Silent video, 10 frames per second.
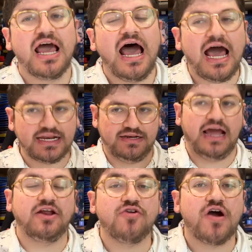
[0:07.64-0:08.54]

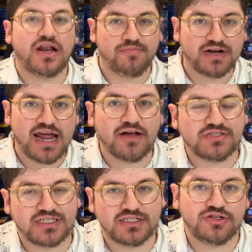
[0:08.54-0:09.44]
I don't know how to
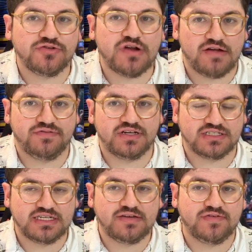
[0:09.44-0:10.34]
pronounce his new Netflix
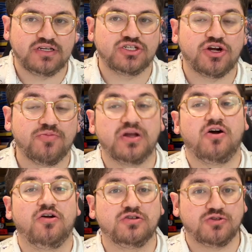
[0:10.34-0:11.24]
TV show, but
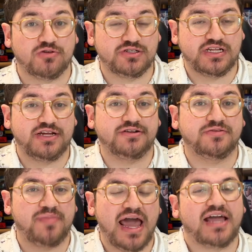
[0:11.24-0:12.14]
Arnold Schwarzenegger's
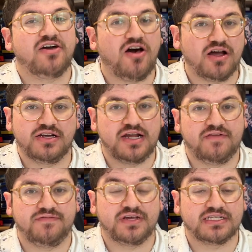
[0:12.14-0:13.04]
back on
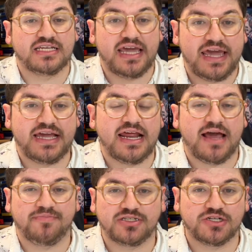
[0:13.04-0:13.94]
Netflix,
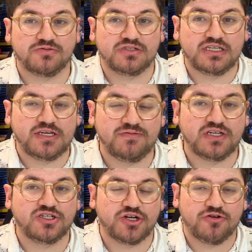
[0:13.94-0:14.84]
8-episode TV
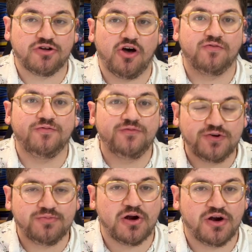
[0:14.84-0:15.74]
show called
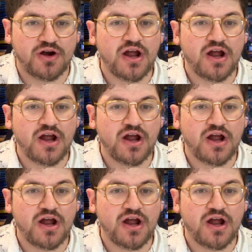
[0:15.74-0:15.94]
FUBAR.